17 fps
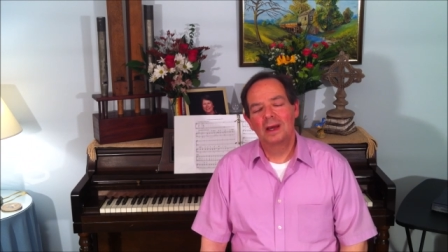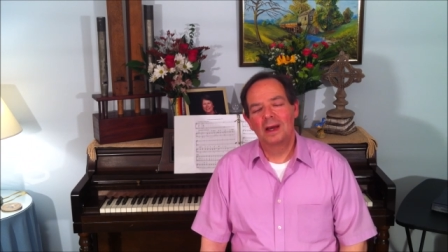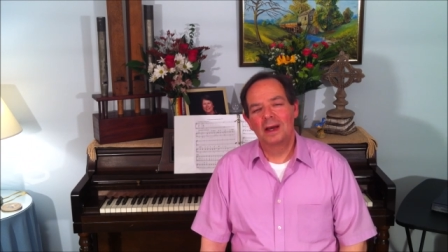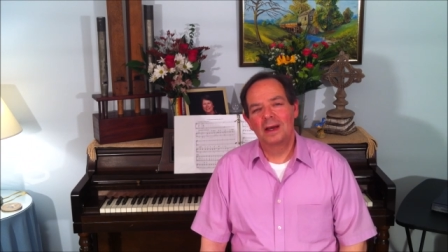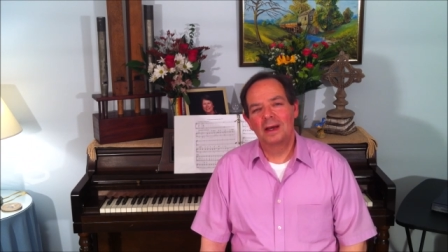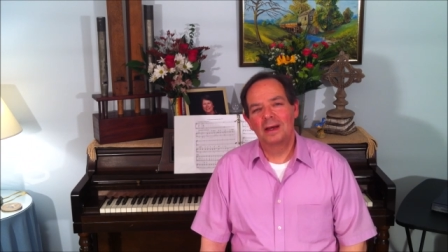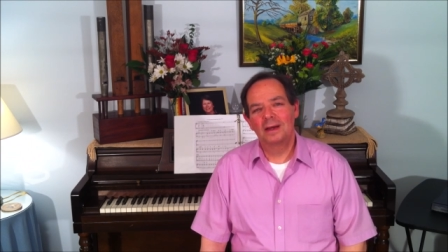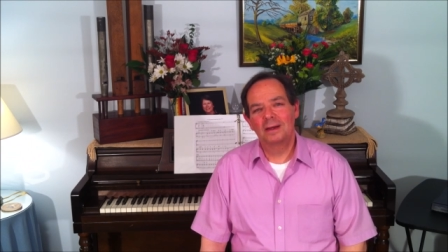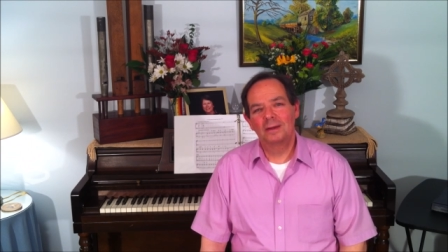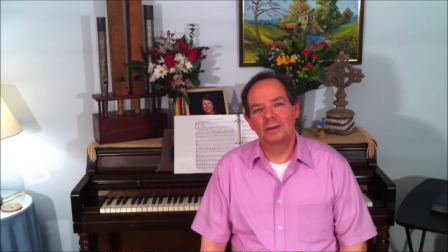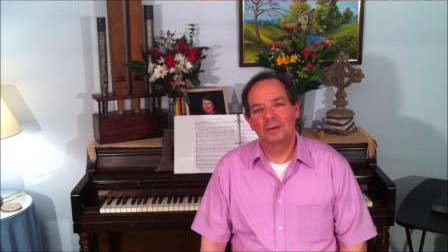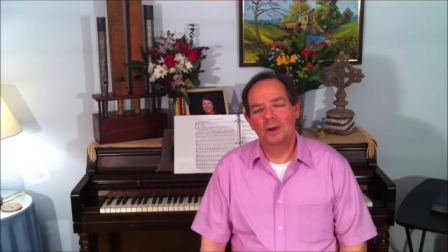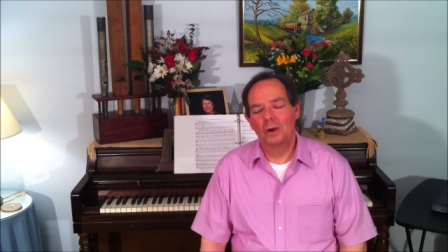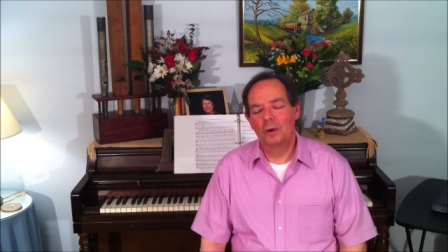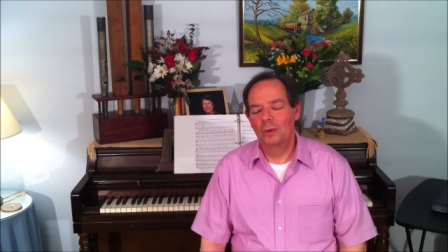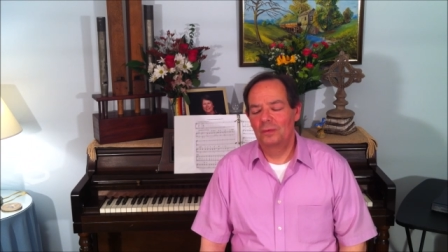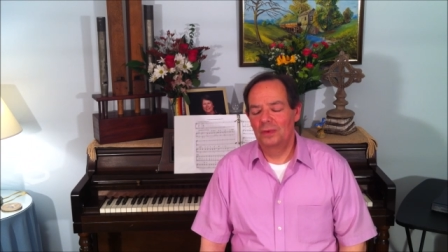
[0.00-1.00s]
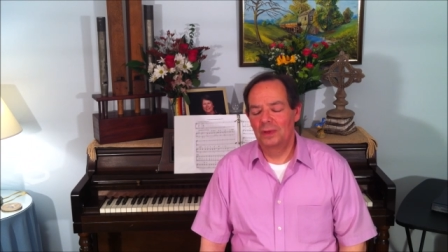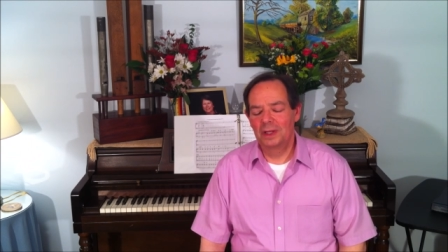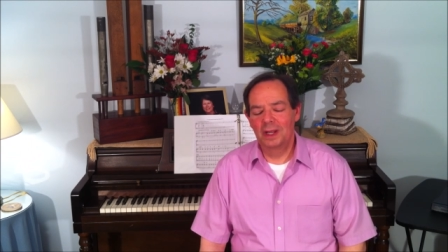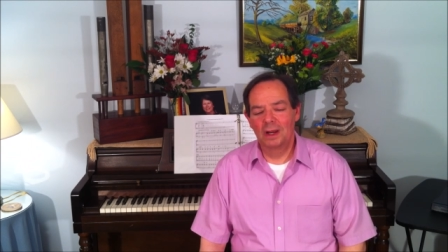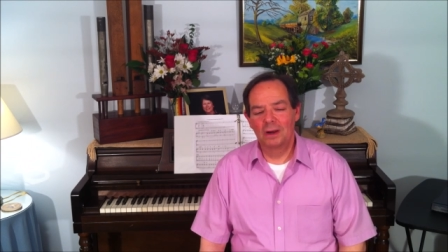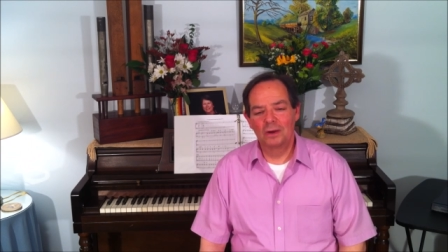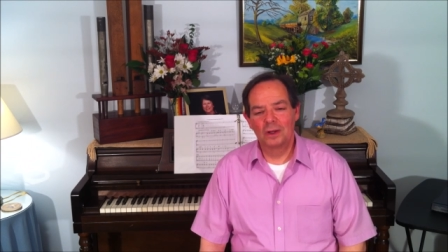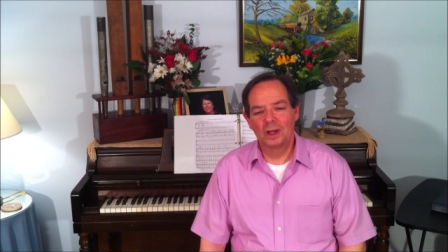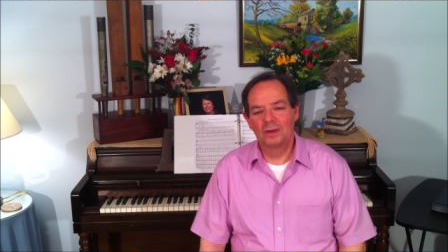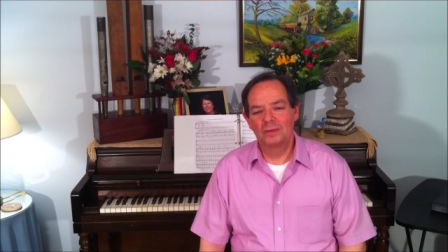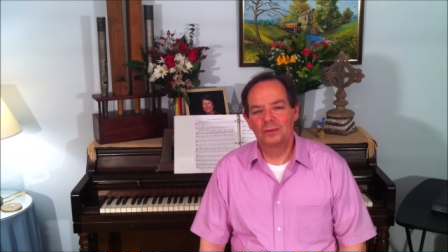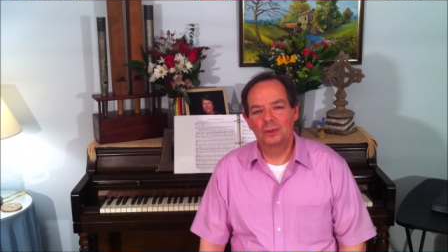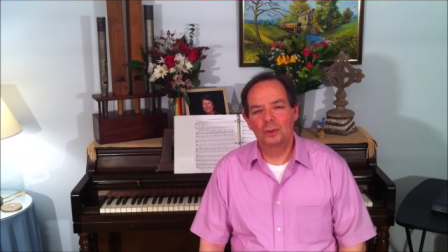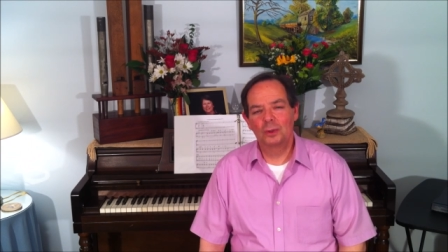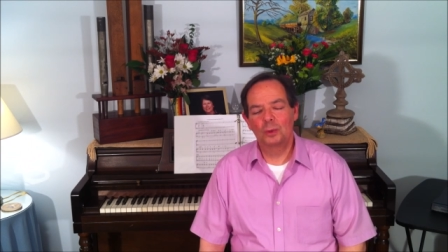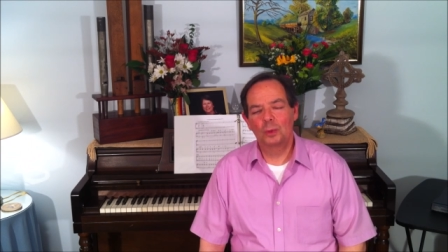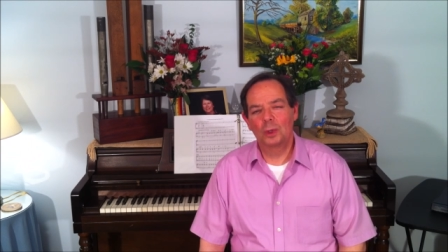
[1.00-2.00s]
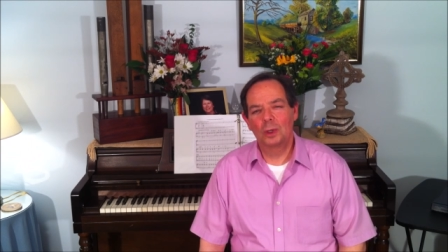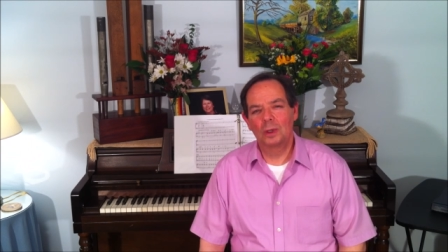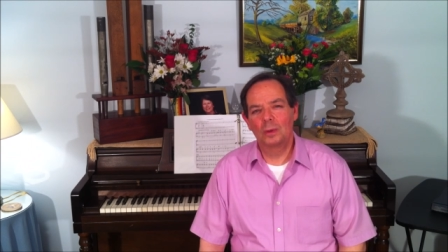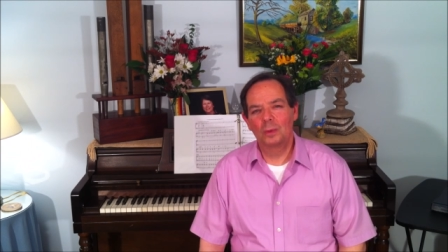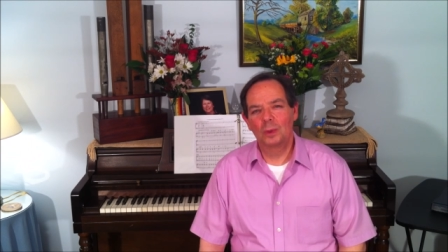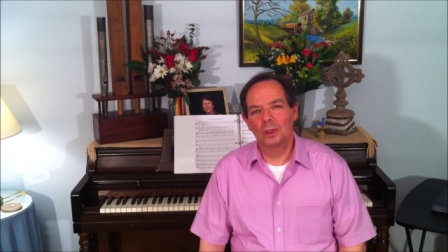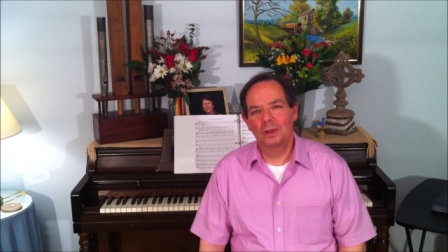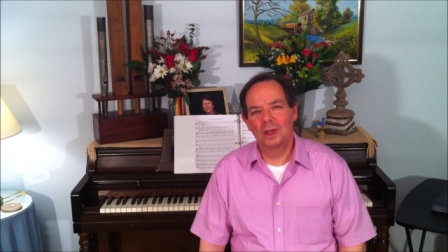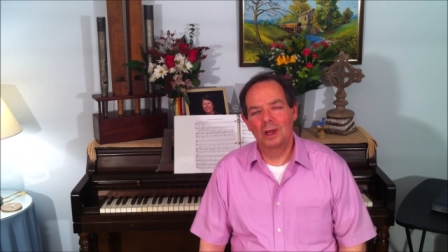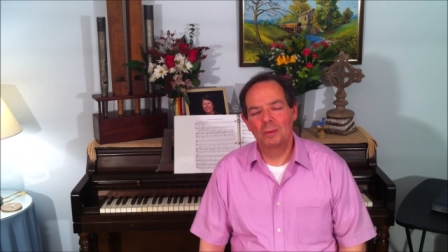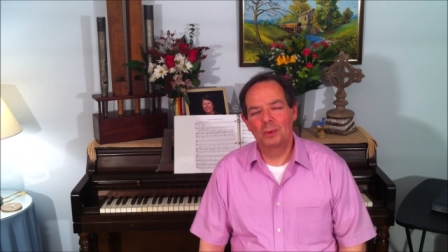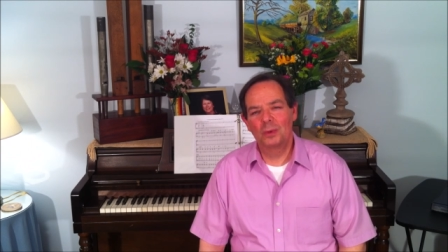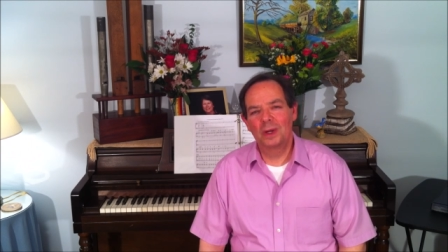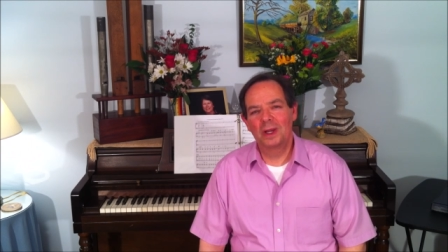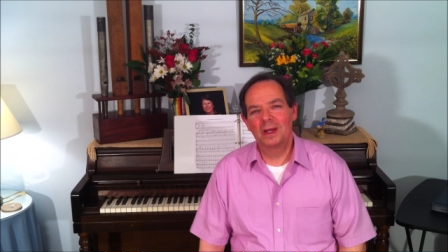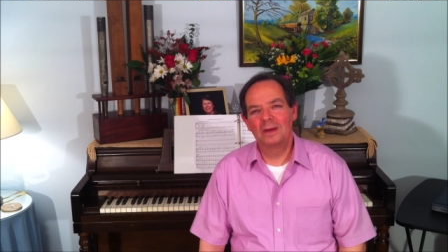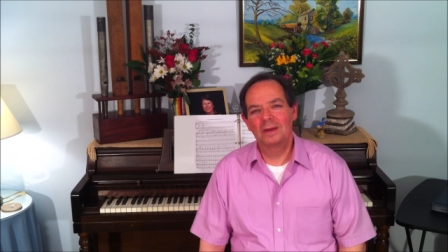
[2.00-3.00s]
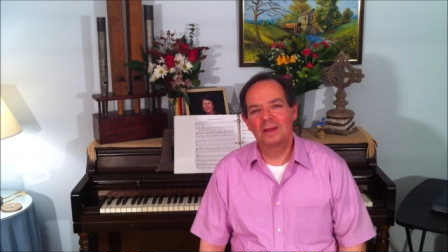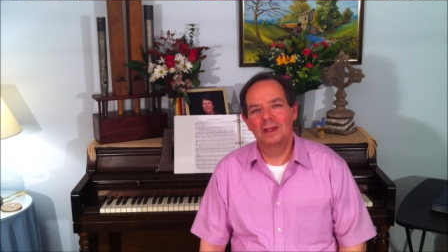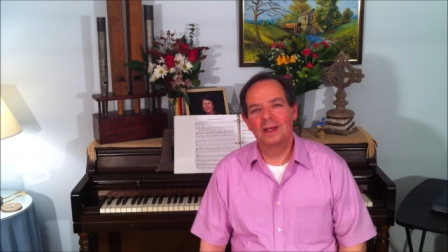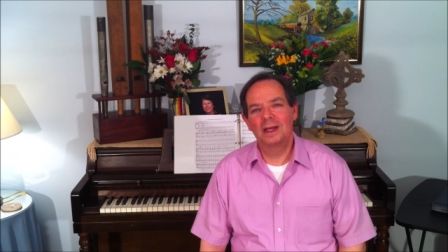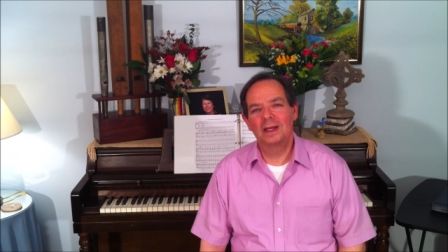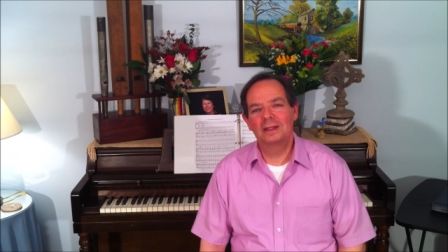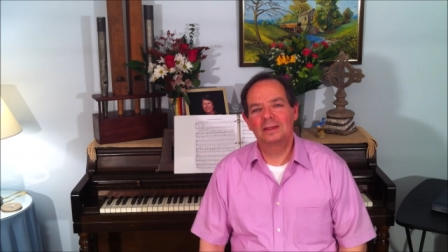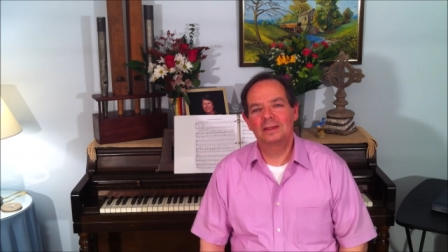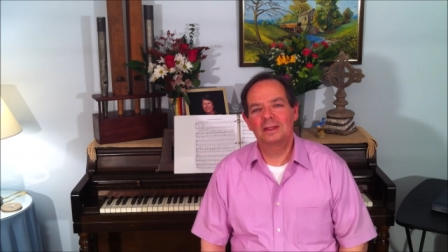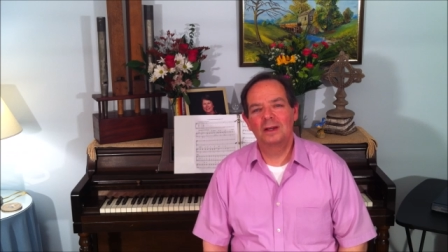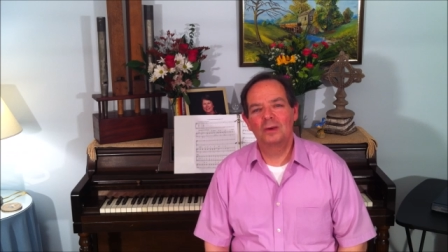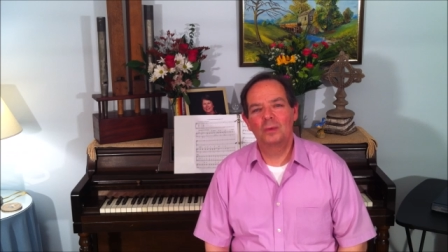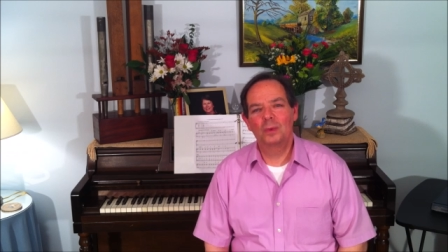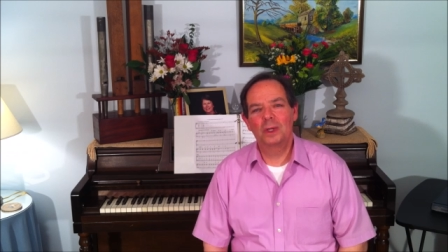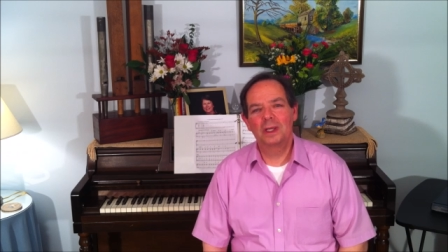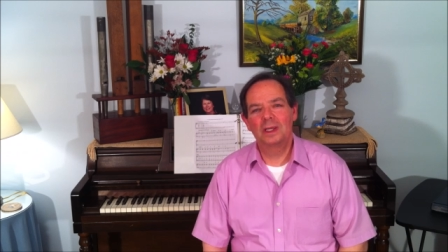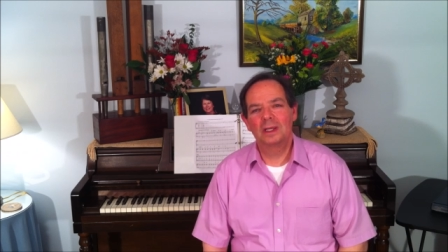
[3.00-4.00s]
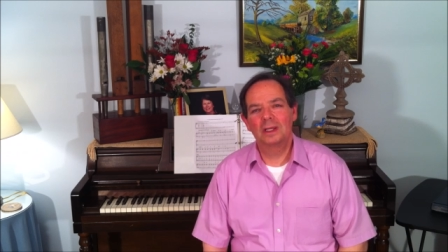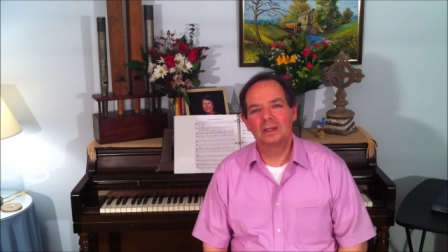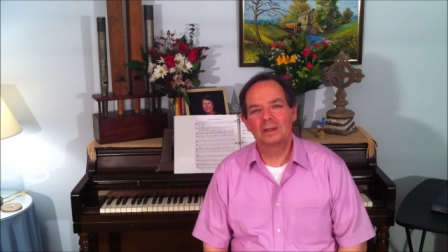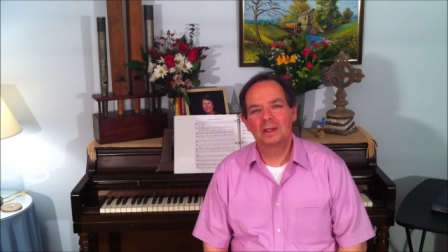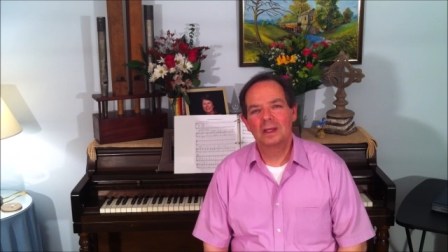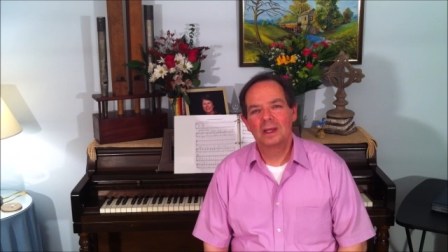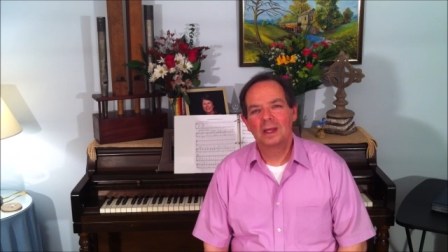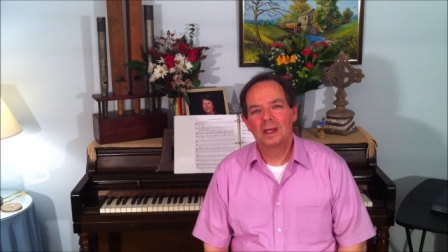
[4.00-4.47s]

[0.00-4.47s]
hopefully our governor will come around that we can